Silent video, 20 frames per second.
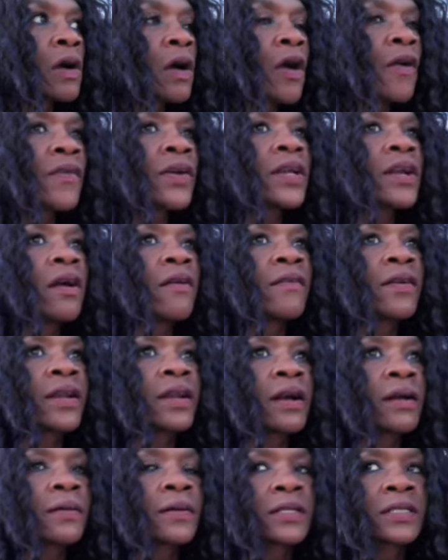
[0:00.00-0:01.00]
Hurry, hurry,
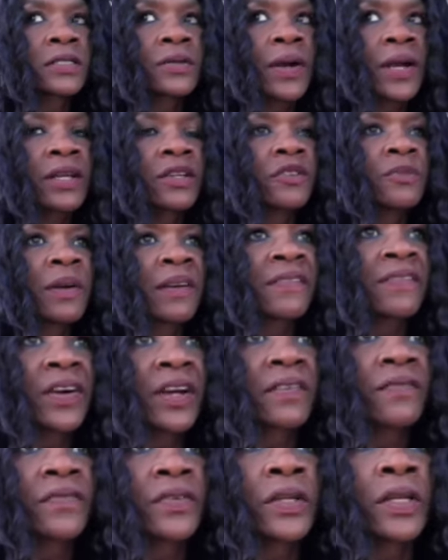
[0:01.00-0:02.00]
hurry, so I can do my
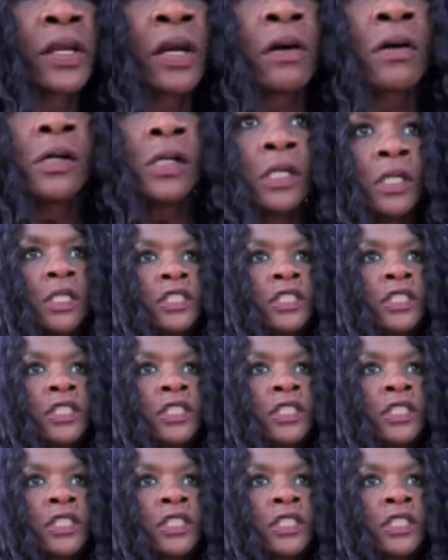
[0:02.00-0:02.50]
fucking video.